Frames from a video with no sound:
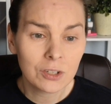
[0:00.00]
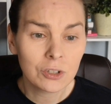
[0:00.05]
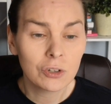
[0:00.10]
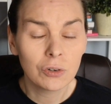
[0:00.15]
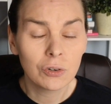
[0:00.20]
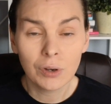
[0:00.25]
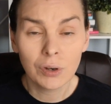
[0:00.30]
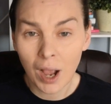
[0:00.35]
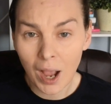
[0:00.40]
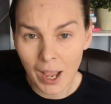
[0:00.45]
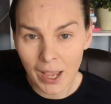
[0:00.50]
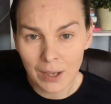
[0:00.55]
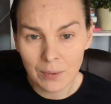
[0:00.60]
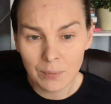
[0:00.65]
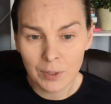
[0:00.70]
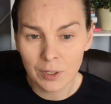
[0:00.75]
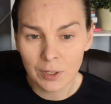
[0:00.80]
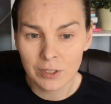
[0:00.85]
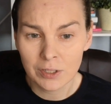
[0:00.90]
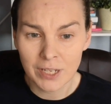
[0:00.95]
and crying
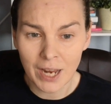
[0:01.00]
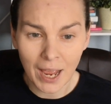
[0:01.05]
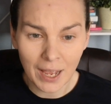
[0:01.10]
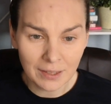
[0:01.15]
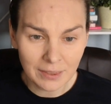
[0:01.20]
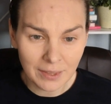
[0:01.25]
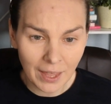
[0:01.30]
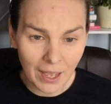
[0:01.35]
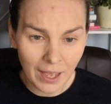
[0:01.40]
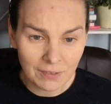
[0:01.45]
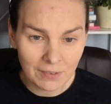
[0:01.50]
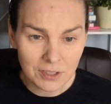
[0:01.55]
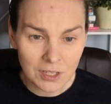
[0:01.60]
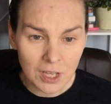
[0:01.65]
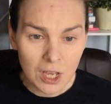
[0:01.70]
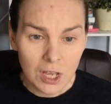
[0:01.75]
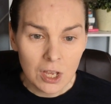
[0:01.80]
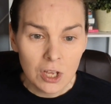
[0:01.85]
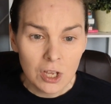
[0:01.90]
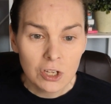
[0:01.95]
when her dad left.
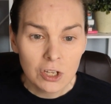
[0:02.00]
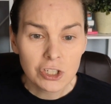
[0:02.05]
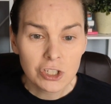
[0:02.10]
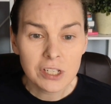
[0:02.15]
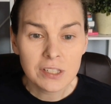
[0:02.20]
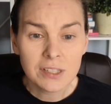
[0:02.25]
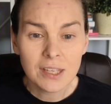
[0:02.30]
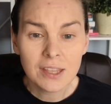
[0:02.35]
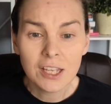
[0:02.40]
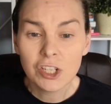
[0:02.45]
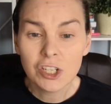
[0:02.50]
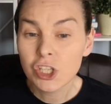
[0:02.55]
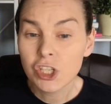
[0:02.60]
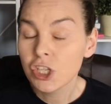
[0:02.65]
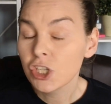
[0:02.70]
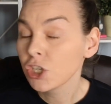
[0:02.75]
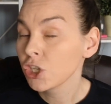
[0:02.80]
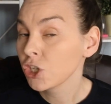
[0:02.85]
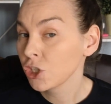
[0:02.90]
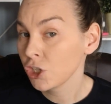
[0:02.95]
She said that she
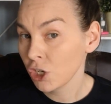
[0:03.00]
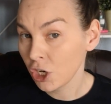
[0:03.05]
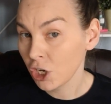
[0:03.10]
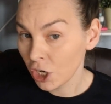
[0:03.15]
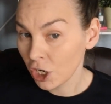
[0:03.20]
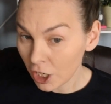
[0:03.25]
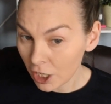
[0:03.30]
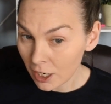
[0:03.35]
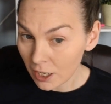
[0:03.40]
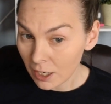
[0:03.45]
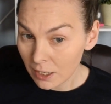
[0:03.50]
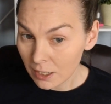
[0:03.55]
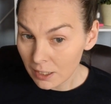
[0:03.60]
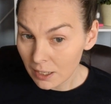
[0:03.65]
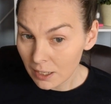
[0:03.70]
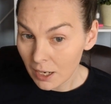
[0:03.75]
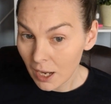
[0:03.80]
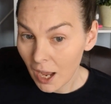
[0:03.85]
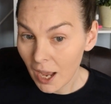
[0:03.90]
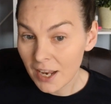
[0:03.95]
shook her
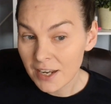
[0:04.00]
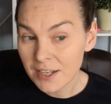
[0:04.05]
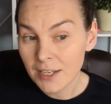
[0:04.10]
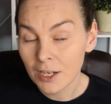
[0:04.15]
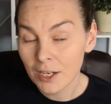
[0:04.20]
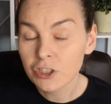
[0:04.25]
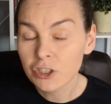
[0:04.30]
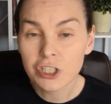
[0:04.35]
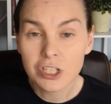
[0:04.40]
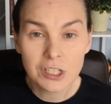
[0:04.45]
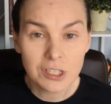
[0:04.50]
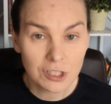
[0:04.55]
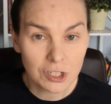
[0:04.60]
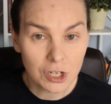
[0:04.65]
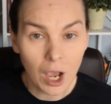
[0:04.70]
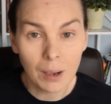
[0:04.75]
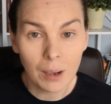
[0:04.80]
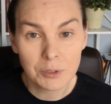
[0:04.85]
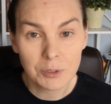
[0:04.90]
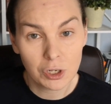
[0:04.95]
until she
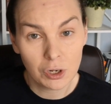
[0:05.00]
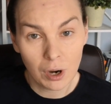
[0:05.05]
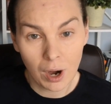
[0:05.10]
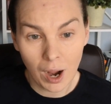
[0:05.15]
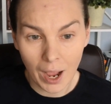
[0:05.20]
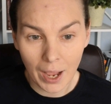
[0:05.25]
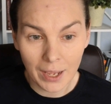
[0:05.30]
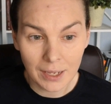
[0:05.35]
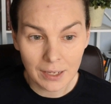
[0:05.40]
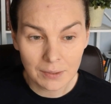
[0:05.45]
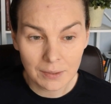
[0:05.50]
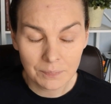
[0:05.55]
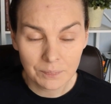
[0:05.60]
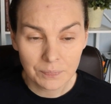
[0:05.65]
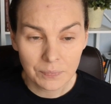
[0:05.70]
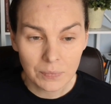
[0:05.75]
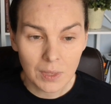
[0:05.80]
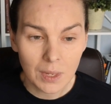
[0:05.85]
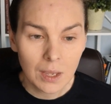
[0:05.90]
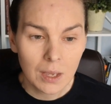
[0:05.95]
stopped crying.
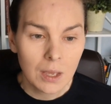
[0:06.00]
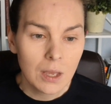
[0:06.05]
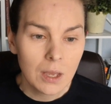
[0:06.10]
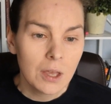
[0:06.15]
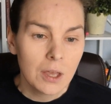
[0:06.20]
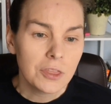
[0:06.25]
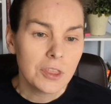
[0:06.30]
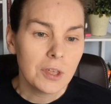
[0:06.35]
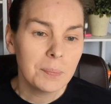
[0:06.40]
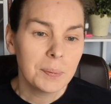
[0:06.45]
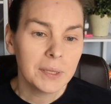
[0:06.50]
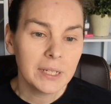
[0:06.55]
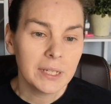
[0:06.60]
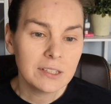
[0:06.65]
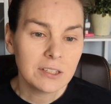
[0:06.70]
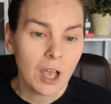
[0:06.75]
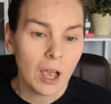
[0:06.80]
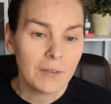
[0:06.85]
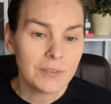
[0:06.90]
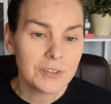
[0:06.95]
The
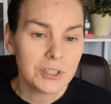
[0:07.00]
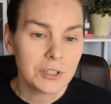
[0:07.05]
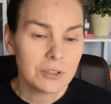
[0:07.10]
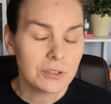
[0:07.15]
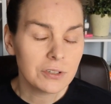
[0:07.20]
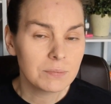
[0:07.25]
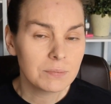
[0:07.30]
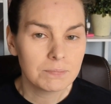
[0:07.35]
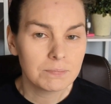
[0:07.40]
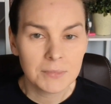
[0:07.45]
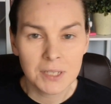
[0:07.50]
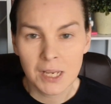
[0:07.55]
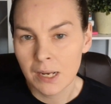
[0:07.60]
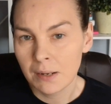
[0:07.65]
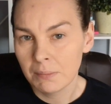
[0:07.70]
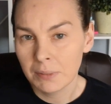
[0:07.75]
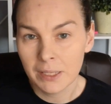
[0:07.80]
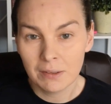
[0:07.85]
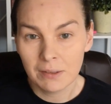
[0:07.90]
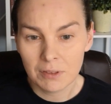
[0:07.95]
police officers
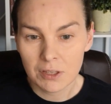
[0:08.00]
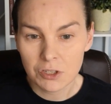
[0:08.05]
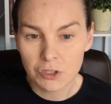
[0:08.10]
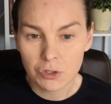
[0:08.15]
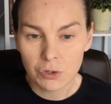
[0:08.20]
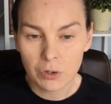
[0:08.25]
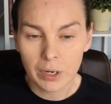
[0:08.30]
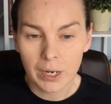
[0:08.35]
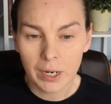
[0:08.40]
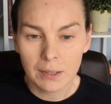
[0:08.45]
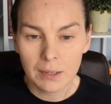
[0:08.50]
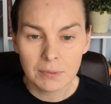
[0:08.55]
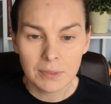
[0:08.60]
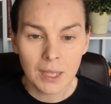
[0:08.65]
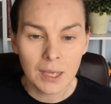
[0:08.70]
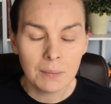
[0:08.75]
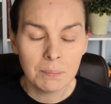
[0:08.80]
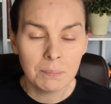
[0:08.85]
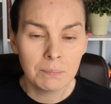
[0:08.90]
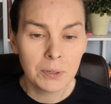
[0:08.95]
didn't believe this story.
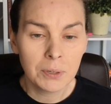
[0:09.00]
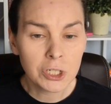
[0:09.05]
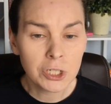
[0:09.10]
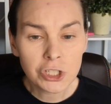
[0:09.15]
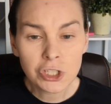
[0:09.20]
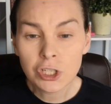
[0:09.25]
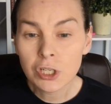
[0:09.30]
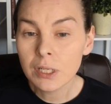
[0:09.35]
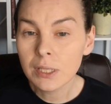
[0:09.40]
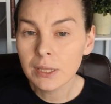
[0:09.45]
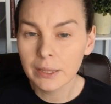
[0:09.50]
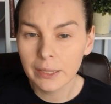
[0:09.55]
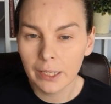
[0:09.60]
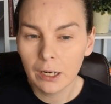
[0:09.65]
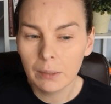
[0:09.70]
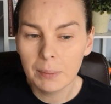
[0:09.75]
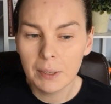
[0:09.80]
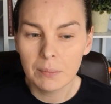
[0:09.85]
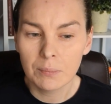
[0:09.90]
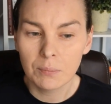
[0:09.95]
They pushed her a
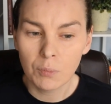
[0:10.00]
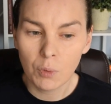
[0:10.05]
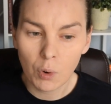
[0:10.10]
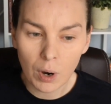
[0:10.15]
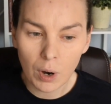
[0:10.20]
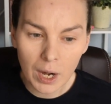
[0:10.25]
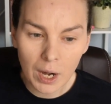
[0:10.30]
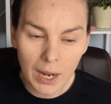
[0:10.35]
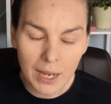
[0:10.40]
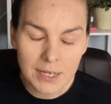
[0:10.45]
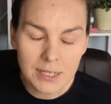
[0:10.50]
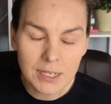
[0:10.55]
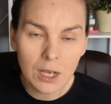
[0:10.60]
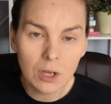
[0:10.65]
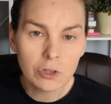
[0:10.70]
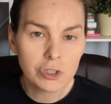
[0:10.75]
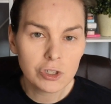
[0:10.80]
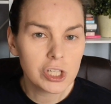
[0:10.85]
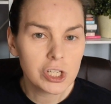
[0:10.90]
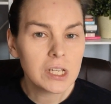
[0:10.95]
little bit more
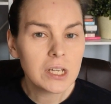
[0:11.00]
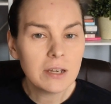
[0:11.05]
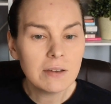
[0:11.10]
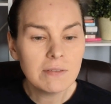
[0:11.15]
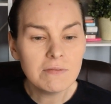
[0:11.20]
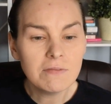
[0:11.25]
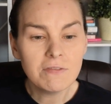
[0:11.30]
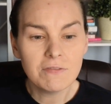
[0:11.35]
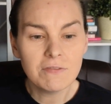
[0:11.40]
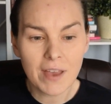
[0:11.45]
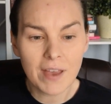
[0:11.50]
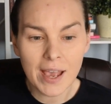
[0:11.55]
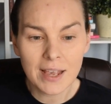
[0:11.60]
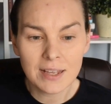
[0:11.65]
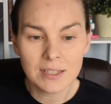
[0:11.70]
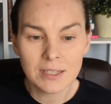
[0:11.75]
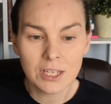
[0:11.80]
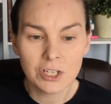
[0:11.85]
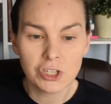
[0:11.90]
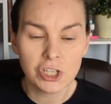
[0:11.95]
until she
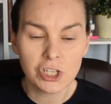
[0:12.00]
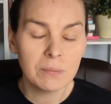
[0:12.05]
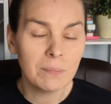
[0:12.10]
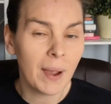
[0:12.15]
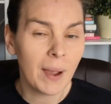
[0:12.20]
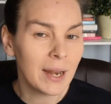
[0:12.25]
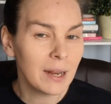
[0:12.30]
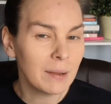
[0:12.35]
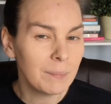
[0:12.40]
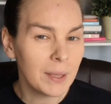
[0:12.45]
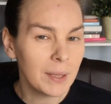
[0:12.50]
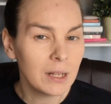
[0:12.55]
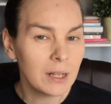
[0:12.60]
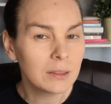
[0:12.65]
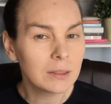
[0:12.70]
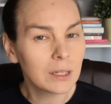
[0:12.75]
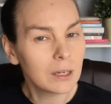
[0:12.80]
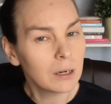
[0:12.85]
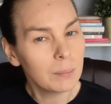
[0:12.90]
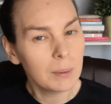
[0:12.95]
confessed that she might have been a
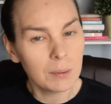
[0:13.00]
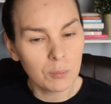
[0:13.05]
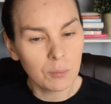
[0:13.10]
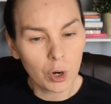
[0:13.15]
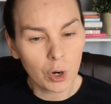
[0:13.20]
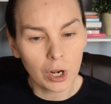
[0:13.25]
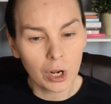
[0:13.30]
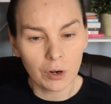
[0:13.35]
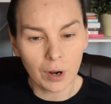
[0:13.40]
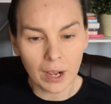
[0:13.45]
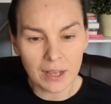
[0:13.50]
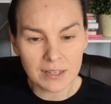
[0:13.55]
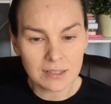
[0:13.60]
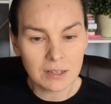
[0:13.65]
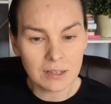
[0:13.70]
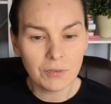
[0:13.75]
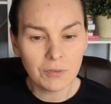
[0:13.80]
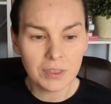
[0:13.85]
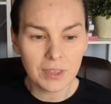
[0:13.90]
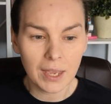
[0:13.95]
little bit more
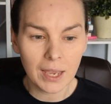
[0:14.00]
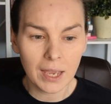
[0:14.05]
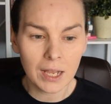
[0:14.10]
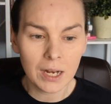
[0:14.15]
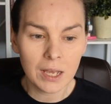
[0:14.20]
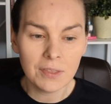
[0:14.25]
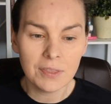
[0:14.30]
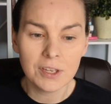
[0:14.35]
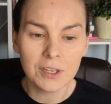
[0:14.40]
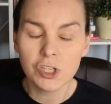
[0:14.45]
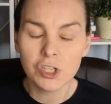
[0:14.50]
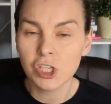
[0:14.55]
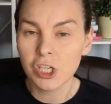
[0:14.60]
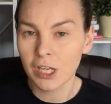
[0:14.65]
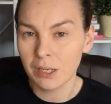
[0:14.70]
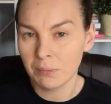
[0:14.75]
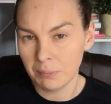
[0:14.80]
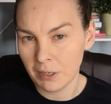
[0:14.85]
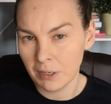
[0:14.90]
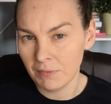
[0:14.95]
aggressive with Hannah than she
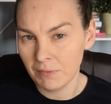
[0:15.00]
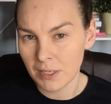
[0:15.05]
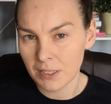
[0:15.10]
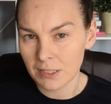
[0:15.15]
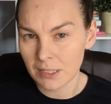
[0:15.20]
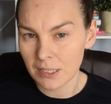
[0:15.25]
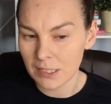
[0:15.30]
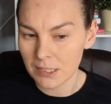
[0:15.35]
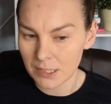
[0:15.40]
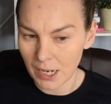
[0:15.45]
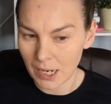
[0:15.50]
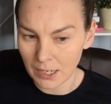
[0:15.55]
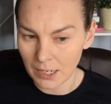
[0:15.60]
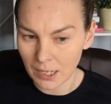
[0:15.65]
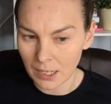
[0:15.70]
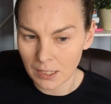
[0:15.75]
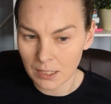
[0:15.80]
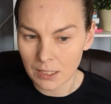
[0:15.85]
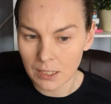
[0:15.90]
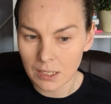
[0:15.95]
had previously
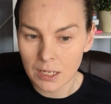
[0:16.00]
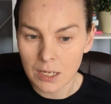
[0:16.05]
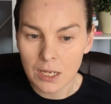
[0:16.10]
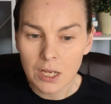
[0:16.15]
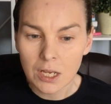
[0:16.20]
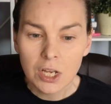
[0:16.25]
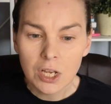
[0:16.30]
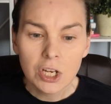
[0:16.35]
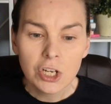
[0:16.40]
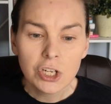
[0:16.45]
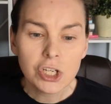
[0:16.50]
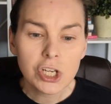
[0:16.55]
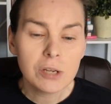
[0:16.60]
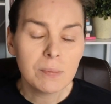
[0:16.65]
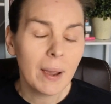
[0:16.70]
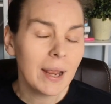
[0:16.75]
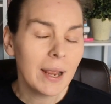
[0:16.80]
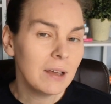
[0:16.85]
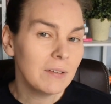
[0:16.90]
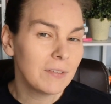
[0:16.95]
stated. She
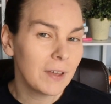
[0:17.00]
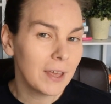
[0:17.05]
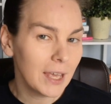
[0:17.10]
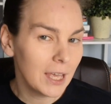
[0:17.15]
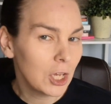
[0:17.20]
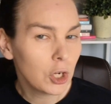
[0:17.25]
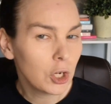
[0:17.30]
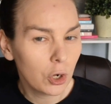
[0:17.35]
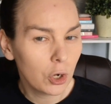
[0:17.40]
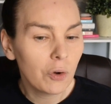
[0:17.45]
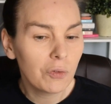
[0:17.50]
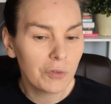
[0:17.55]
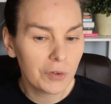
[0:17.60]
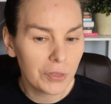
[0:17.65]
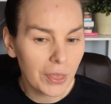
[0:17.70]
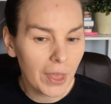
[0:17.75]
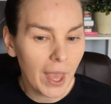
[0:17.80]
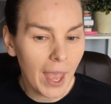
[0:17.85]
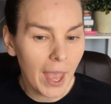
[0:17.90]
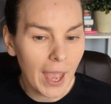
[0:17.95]
might have hit her over
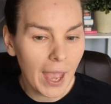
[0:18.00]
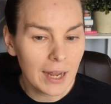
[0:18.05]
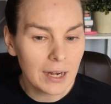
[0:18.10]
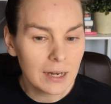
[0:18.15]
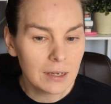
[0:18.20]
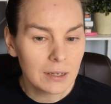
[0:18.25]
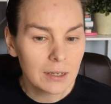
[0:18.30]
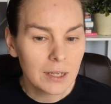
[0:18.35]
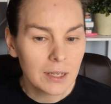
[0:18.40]
the head,